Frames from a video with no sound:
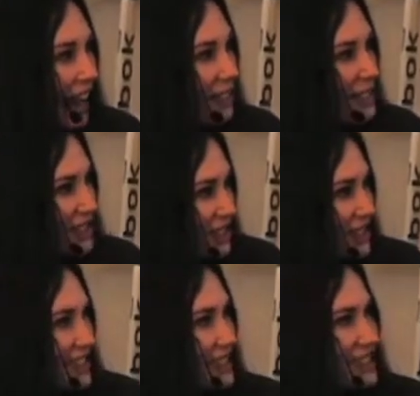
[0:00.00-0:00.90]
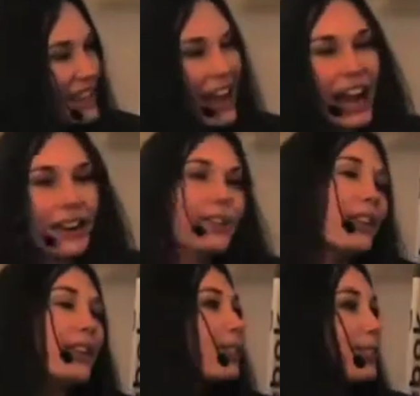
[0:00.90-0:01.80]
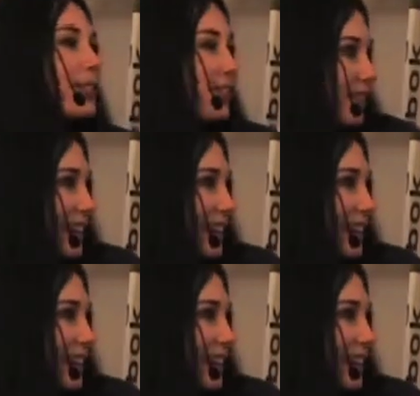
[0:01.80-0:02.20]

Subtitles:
It was just, I don't know.